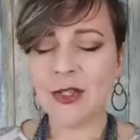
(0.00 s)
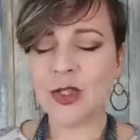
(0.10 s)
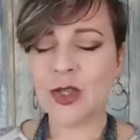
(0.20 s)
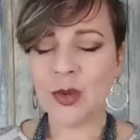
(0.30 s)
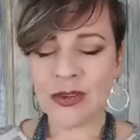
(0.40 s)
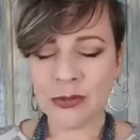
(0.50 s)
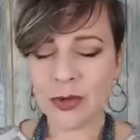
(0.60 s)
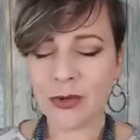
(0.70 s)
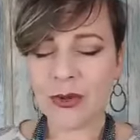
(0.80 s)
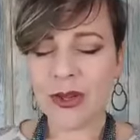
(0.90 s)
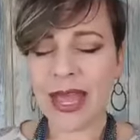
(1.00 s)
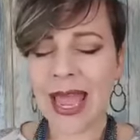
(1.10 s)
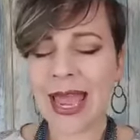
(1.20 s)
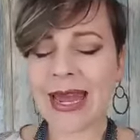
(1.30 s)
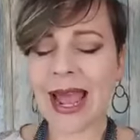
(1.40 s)
joyful
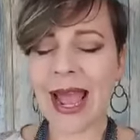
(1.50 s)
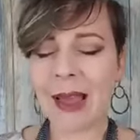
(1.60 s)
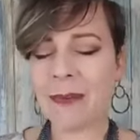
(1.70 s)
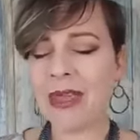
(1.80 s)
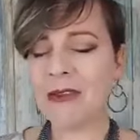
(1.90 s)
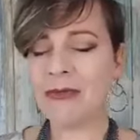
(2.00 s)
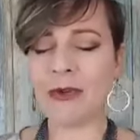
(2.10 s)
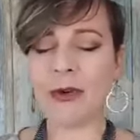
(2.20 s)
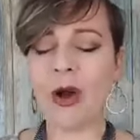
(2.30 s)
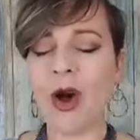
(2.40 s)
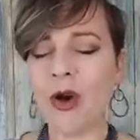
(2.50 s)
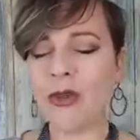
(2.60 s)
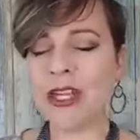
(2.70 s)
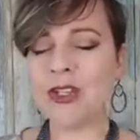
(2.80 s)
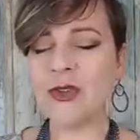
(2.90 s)
and happy for all
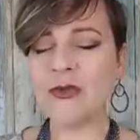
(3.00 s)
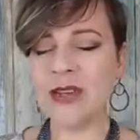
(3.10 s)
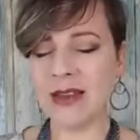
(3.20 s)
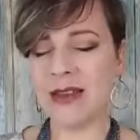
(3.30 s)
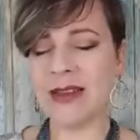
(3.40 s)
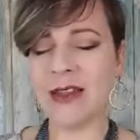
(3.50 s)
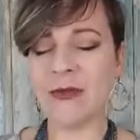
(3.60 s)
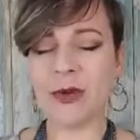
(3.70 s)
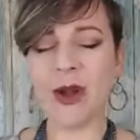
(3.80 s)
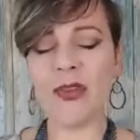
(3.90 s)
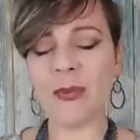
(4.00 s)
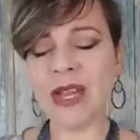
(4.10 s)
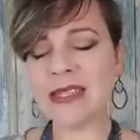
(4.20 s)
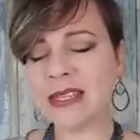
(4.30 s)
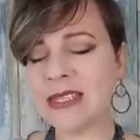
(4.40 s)
that you've done, for all the
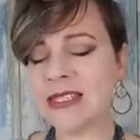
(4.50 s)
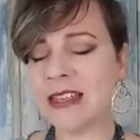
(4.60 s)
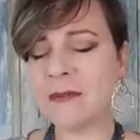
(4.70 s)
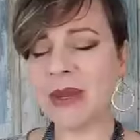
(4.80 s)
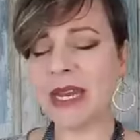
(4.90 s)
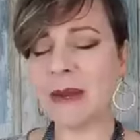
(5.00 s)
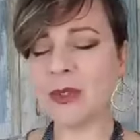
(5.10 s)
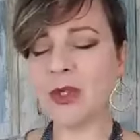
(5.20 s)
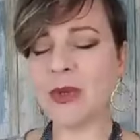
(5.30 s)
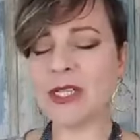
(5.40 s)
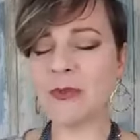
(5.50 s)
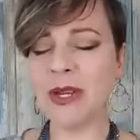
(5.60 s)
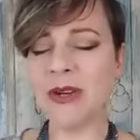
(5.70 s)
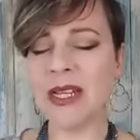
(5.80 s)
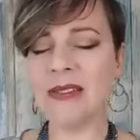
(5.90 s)
blessings that they've been able to
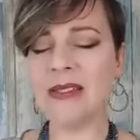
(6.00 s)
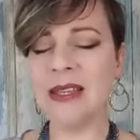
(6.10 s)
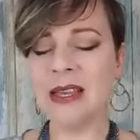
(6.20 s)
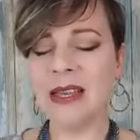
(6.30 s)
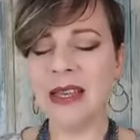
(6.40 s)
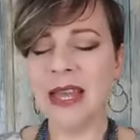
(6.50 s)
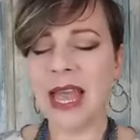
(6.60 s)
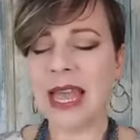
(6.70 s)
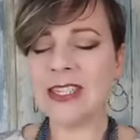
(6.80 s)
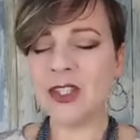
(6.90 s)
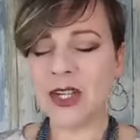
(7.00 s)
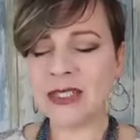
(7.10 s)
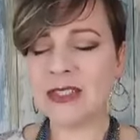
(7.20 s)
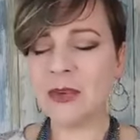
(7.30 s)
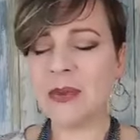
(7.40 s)
experience, and
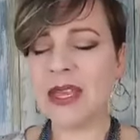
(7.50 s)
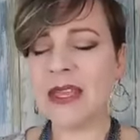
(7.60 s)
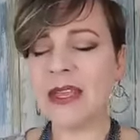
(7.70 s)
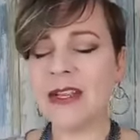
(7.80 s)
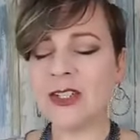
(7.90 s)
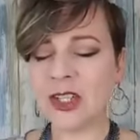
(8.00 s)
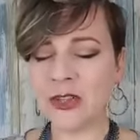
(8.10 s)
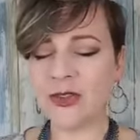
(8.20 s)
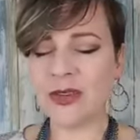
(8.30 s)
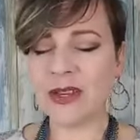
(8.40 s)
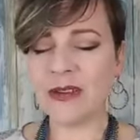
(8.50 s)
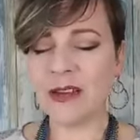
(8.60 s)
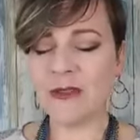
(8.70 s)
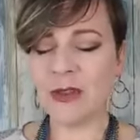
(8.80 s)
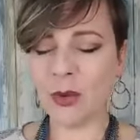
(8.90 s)
just to be children
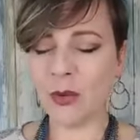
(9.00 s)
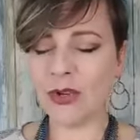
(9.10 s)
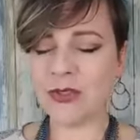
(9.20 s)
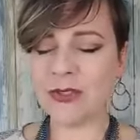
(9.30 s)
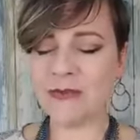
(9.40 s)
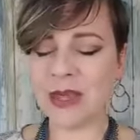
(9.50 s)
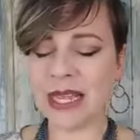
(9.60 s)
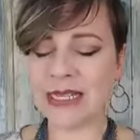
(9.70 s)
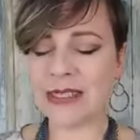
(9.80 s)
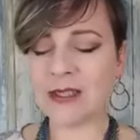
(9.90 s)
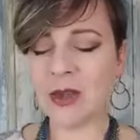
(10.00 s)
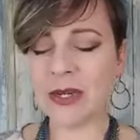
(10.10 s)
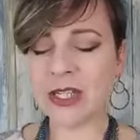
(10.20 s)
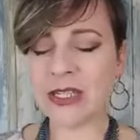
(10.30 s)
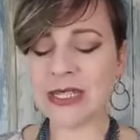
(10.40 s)
of yours. I ask this all
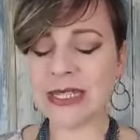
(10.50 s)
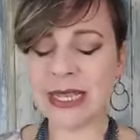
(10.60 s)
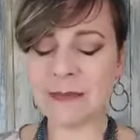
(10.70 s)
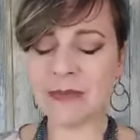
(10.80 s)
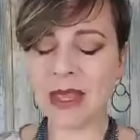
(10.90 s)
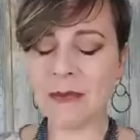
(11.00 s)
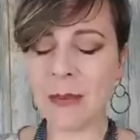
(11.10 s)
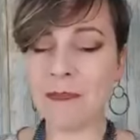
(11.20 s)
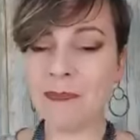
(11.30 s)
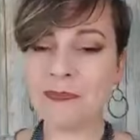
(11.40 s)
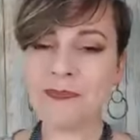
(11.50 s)
in Jesus' name. Amen.